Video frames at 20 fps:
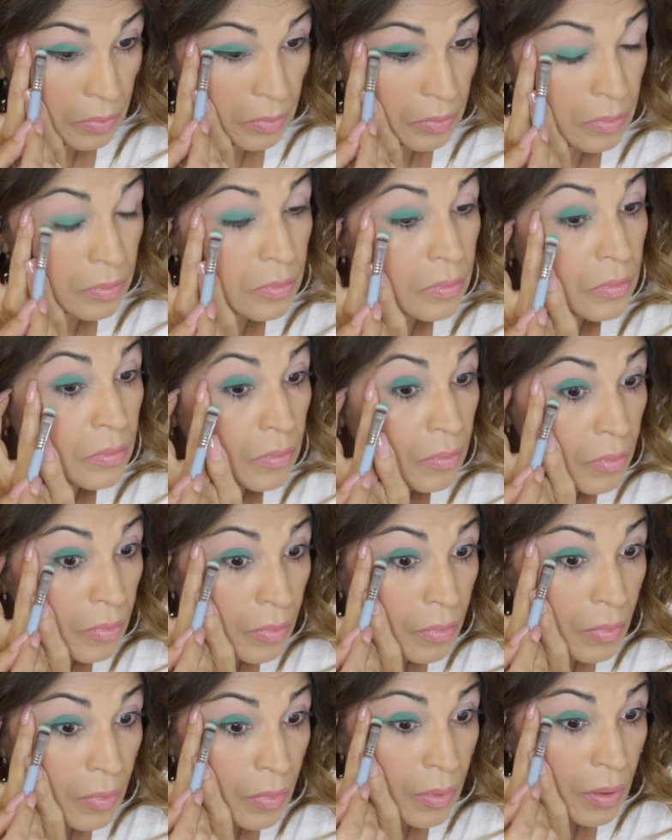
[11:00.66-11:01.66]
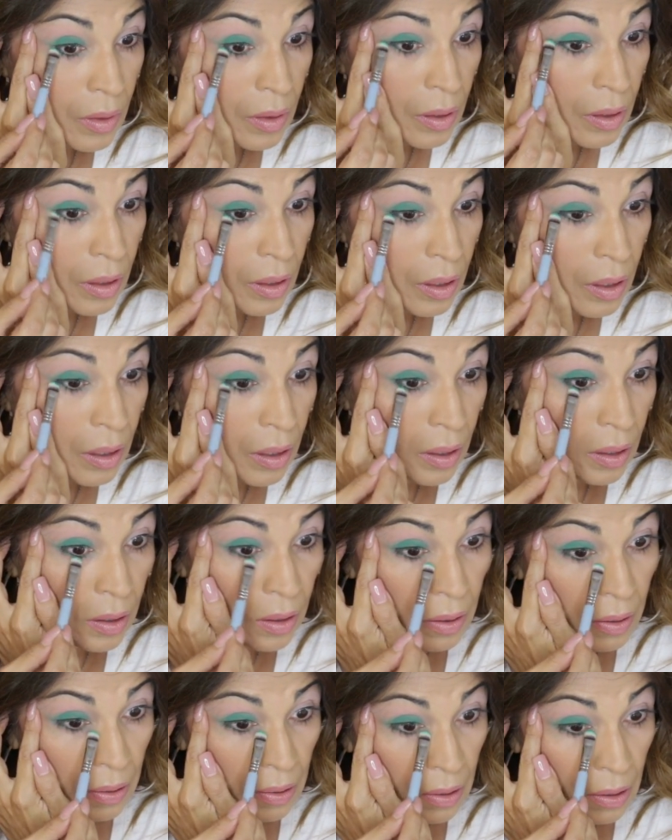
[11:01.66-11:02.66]

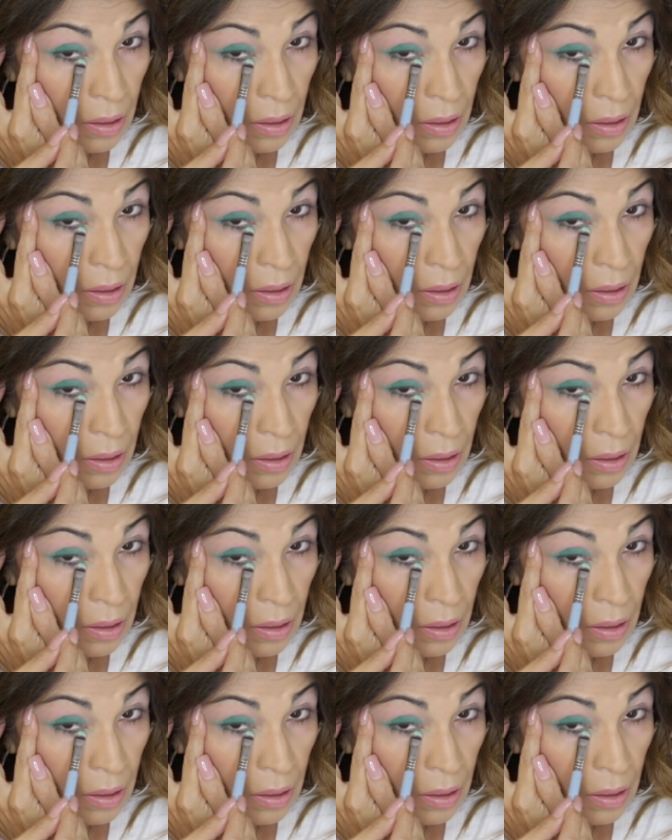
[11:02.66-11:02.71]
No one is speaking in this clip.